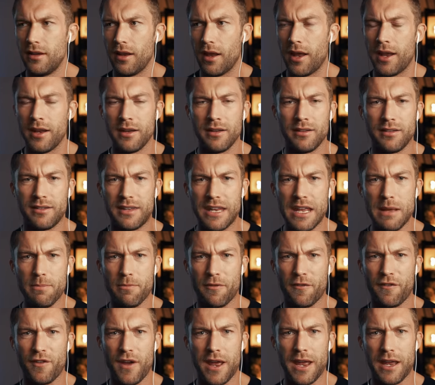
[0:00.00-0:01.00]
and deep
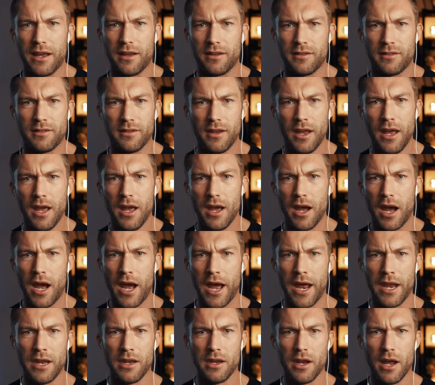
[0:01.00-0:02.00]
fakes
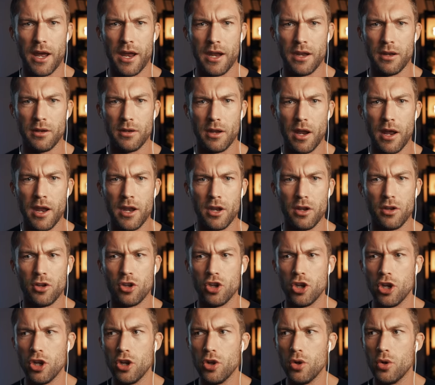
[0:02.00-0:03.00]
and and and
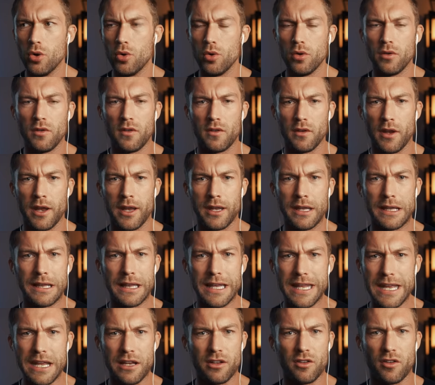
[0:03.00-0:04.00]
nudes and
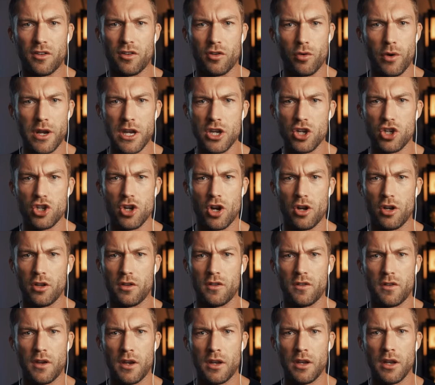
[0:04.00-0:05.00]
leaked
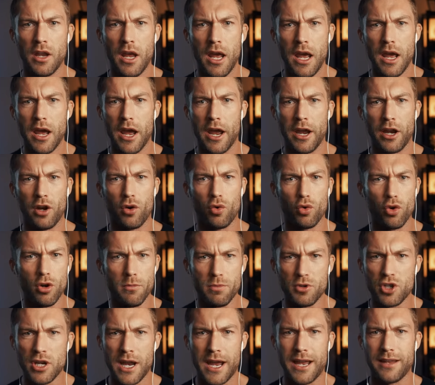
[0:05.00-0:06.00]
screenshots and and
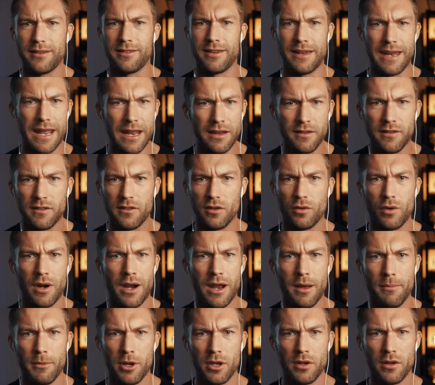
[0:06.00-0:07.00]
group chats and
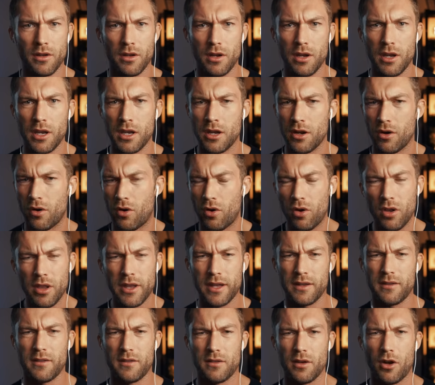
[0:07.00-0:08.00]
Instagram and you know all
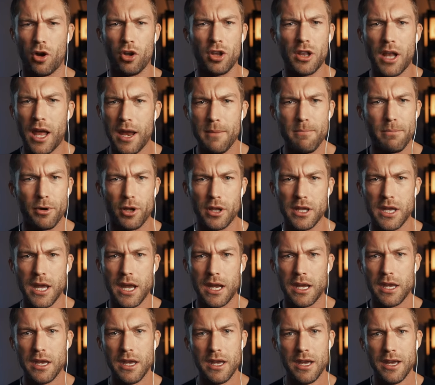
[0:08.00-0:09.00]
that stuff, online
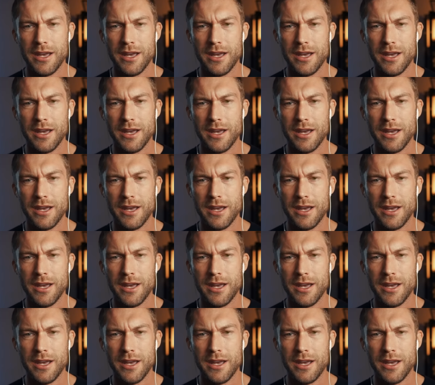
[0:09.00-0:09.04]
bullying.